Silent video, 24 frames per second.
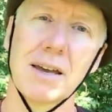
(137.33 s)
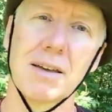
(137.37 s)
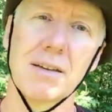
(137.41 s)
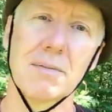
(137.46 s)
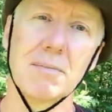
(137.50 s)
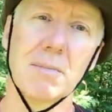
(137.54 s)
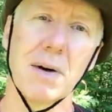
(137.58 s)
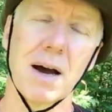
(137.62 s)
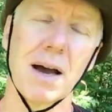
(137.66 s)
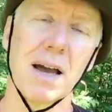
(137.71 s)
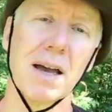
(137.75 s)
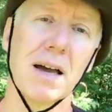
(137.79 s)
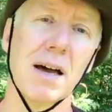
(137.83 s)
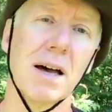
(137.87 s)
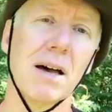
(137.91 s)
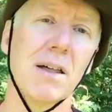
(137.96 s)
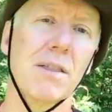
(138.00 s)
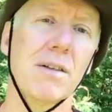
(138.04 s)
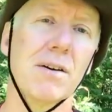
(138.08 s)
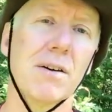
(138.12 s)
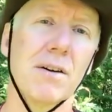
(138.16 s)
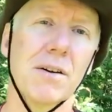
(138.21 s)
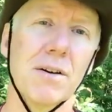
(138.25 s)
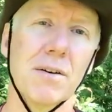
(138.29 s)
my
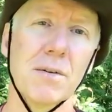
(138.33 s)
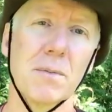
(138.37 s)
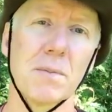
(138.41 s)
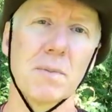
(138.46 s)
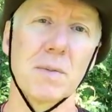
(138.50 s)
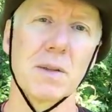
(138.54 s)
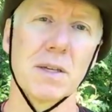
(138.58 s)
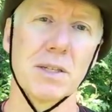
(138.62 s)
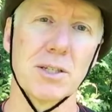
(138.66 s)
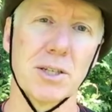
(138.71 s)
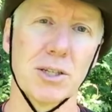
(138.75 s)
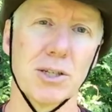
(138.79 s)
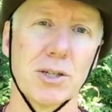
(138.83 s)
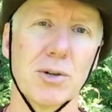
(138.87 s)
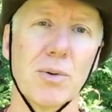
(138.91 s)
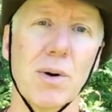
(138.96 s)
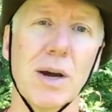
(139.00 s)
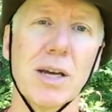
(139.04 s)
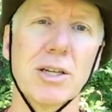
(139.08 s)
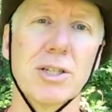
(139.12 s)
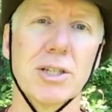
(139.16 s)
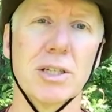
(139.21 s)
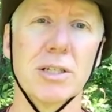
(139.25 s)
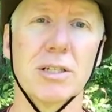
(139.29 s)
other
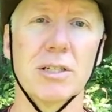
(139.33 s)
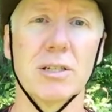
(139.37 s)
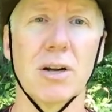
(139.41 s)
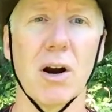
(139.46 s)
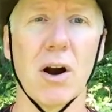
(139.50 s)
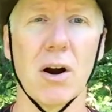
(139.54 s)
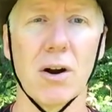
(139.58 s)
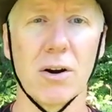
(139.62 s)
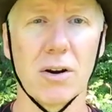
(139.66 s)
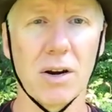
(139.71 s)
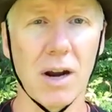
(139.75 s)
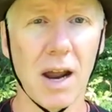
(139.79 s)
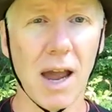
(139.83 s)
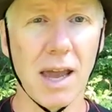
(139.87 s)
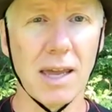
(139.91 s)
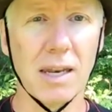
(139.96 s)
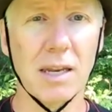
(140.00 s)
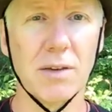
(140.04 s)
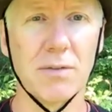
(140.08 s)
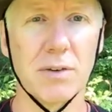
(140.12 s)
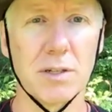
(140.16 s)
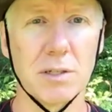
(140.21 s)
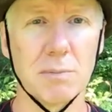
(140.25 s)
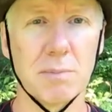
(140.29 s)
situations are kind
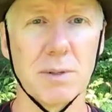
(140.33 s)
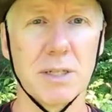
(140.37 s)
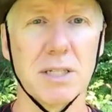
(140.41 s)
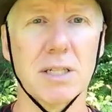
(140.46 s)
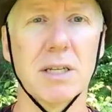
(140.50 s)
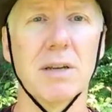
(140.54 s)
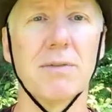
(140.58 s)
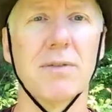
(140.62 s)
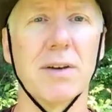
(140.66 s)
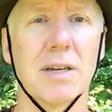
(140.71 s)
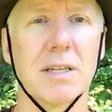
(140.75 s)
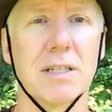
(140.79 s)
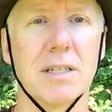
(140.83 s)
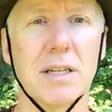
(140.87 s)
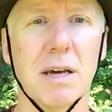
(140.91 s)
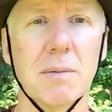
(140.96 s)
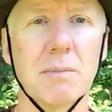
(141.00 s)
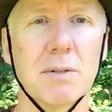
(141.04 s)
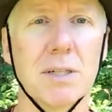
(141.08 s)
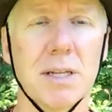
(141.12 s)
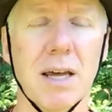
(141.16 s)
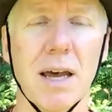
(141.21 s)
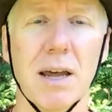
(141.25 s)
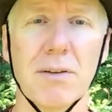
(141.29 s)
of a specific
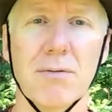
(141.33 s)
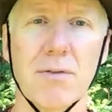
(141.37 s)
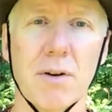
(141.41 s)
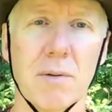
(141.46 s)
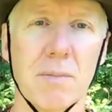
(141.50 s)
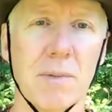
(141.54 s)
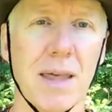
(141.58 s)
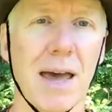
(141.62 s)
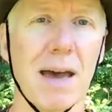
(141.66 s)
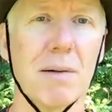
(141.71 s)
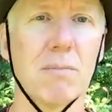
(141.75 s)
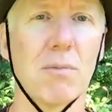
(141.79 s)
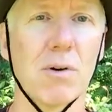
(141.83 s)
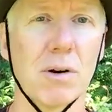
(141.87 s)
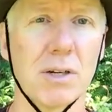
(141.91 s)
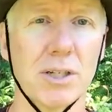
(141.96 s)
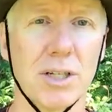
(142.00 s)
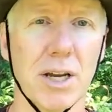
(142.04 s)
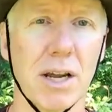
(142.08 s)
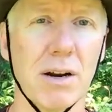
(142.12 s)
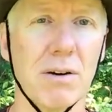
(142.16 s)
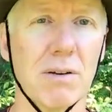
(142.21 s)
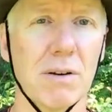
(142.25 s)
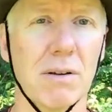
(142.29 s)
subset from that more
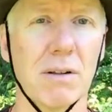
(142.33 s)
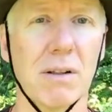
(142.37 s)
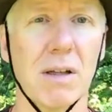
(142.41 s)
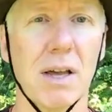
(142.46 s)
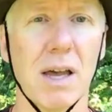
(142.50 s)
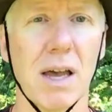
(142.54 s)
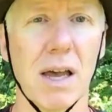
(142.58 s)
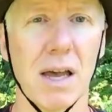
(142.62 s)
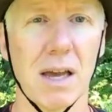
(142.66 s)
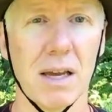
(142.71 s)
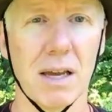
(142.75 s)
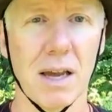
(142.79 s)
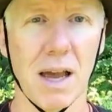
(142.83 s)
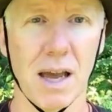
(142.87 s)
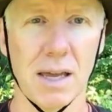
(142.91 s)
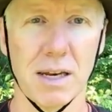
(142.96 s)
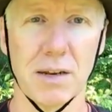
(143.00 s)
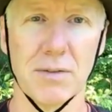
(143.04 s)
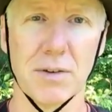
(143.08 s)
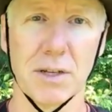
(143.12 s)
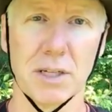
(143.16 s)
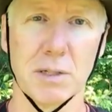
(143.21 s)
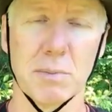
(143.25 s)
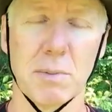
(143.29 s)
general kind
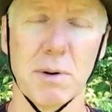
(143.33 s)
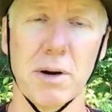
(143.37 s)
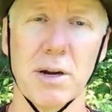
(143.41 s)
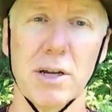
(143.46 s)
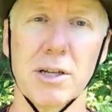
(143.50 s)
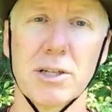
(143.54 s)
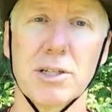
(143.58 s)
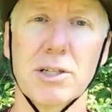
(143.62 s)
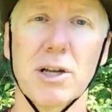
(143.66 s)
of experience.